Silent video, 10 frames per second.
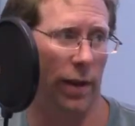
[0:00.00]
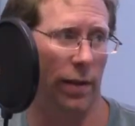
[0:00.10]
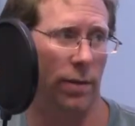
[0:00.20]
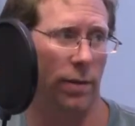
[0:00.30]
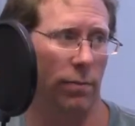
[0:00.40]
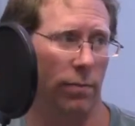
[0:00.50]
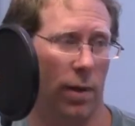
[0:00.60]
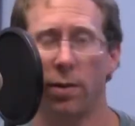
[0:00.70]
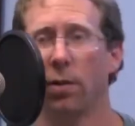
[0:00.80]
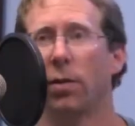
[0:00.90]
face.
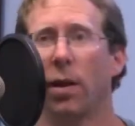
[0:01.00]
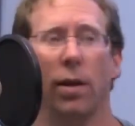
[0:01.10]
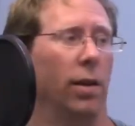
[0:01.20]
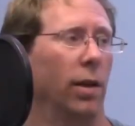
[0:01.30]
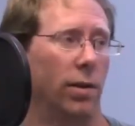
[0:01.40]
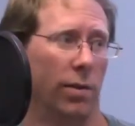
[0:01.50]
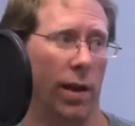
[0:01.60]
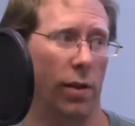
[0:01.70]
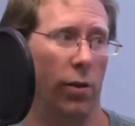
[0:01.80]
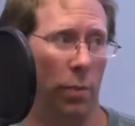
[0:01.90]
It's okay
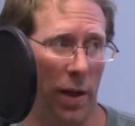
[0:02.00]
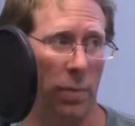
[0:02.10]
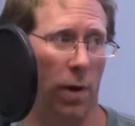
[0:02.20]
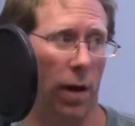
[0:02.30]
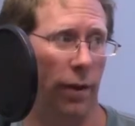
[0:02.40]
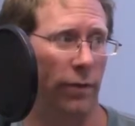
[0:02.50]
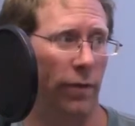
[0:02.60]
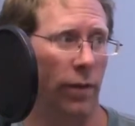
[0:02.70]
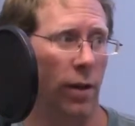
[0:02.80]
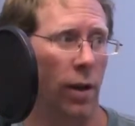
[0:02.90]
to do a big
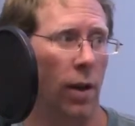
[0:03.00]
muff,